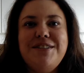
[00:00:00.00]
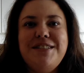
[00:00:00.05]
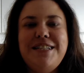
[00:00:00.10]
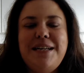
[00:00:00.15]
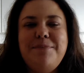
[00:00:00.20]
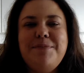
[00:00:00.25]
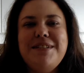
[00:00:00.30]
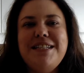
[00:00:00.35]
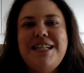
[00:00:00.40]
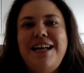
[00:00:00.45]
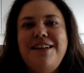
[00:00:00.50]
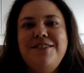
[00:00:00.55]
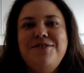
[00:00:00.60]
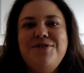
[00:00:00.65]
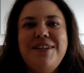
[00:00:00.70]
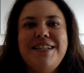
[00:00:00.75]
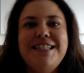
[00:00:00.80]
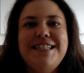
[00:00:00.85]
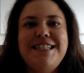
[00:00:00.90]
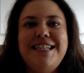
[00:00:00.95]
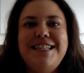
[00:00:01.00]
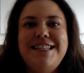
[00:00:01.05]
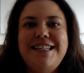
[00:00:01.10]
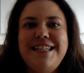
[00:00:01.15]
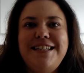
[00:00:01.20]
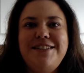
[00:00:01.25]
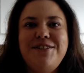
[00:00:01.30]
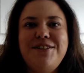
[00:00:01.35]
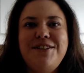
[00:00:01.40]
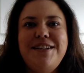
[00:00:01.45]
tips and tricks in the
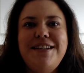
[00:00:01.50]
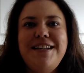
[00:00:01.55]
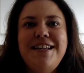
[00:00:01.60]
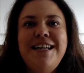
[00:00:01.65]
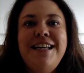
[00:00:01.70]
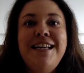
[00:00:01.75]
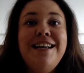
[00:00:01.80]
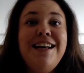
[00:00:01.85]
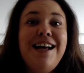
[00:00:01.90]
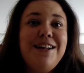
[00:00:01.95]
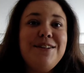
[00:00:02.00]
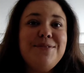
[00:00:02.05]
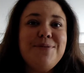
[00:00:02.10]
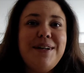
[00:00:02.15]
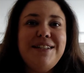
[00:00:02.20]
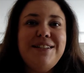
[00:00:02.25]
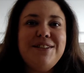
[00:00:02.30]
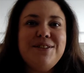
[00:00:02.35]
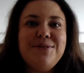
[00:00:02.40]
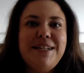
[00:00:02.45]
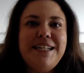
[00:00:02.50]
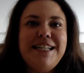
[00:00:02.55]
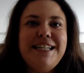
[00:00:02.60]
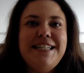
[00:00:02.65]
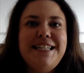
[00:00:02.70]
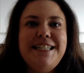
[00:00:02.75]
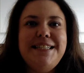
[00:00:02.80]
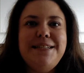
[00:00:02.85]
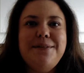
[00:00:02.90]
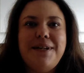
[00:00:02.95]
kitchen as well as quick and
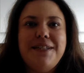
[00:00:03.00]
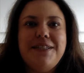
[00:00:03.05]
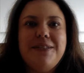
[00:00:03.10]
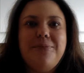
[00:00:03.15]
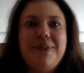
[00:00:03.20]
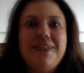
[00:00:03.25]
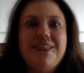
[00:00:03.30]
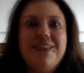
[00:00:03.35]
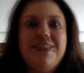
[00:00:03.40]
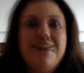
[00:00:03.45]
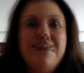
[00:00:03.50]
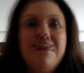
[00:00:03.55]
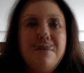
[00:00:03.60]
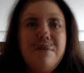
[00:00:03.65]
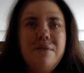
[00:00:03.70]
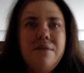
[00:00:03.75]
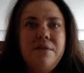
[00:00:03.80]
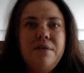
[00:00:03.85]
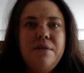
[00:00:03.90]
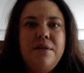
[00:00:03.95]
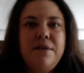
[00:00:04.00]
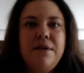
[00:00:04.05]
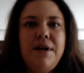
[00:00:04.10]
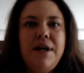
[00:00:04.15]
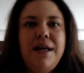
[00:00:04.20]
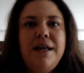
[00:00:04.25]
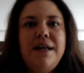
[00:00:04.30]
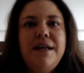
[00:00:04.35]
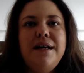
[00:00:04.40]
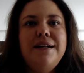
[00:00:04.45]
easy recipes.
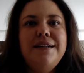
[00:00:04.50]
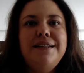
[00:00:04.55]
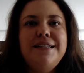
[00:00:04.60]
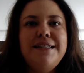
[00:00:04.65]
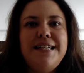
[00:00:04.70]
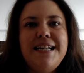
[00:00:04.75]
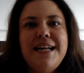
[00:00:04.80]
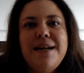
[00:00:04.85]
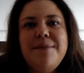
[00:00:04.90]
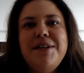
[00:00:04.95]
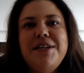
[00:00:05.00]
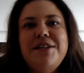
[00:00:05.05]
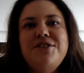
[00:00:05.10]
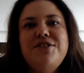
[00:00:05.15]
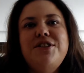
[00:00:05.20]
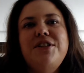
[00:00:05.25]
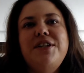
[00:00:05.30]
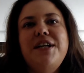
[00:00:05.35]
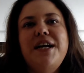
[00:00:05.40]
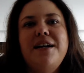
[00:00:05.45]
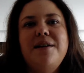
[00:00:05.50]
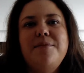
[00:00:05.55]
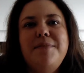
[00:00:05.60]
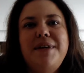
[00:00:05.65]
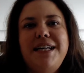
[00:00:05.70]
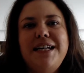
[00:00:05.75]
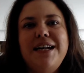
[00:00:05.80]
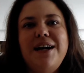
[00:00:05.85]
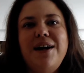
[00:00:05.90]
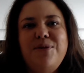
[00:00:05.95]
Today I'm going to show you how to
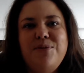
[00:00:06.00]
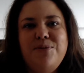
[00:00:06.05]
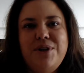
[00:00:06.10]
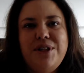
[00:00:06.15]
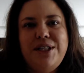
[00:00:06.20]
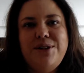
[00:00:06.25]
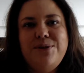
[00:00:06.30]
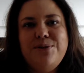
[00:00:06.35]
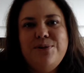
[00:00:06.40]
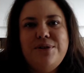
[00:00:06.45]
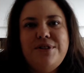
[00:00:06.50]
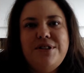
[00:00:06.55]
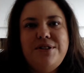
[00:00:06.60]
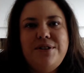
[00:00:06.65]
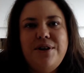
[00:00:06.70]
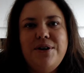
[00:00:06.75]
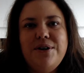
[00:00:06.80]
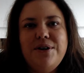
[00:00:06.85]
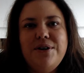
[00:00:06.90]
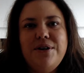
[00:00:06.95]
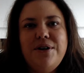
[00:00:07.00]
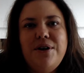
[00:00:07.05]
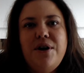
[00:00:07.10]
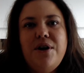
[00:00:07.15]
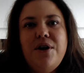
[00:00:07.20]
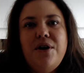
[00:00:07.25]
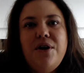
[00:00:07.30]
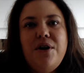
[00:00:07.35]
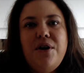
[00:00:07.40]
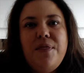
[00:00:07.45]
make a really cool starter
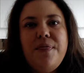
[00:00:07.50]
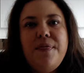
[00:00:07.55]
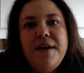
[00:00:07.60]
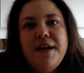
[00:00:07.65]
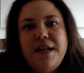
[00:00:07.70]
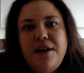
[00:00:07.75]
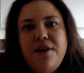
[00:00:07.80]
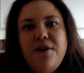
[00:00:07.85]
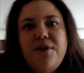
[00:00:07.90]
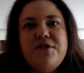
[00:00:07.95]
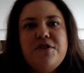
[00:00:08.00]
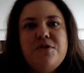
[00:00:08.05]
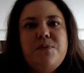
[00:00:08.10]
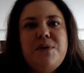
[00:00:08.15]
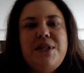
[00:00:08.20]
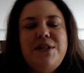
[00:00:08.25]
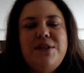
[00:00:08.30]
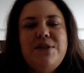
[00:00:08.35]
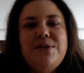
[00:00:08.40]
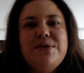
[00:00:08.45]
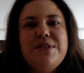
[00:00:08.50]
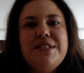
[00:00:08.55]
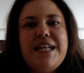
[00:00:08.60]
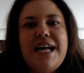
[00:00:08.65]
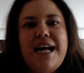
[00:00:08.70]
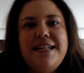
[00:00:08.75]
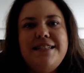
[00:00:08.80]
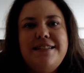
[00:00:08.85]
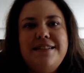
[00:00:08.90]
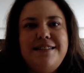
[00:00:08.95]
that can also be used
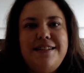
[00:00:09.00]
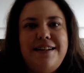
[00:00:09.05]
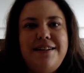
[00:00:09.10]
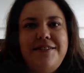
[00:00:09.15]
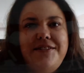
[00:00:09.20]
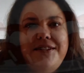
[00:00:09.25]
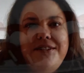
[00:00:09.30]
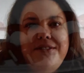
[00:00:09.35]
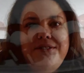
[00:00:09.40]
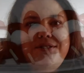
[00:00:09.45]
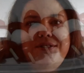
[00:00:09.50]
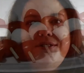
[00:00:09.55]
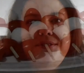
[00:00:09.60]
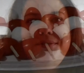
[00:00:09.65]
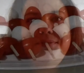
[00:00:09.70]
as a side dish.